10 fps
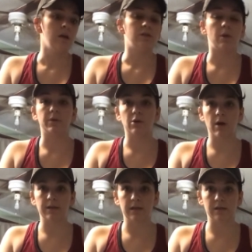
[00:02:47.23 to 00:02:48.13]
So I'm going to go
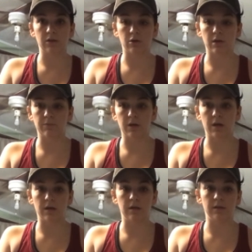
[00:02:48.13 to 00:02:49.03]
ahead and get started
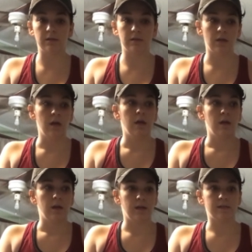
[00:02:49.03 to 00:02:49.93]
because
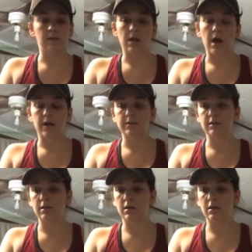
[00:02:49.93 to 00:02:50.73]
it is a lot.